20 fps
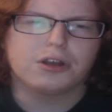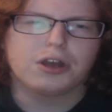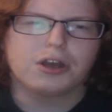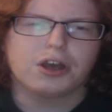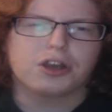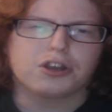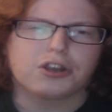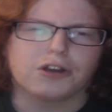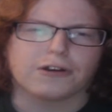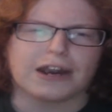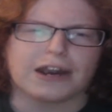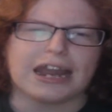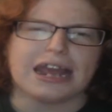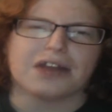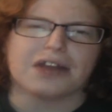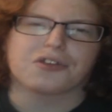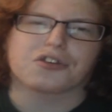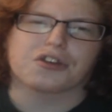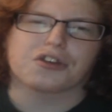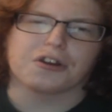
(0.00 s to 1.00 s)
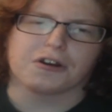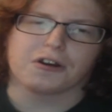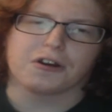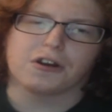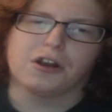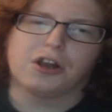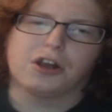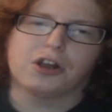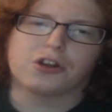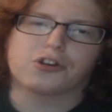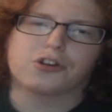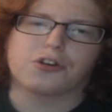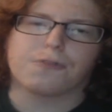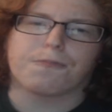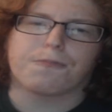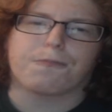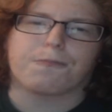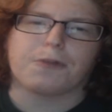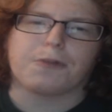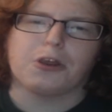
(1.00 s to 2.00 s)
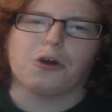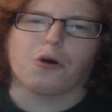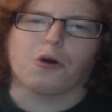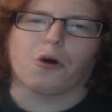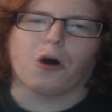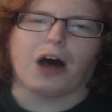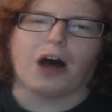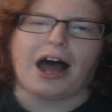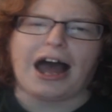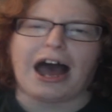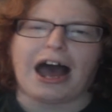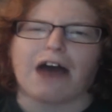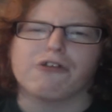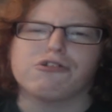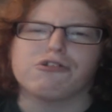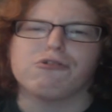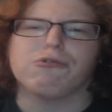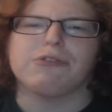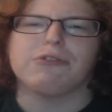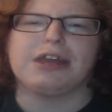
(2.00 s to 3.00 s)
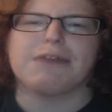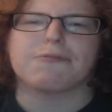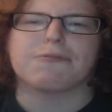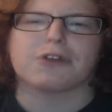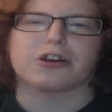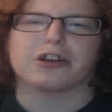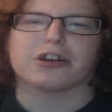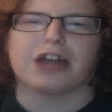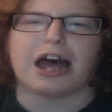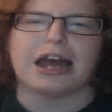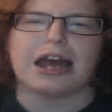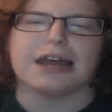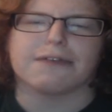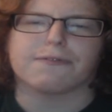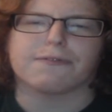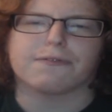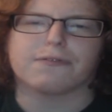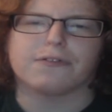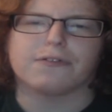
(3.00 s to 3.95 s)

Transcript: Your answer should fuel how you live your life,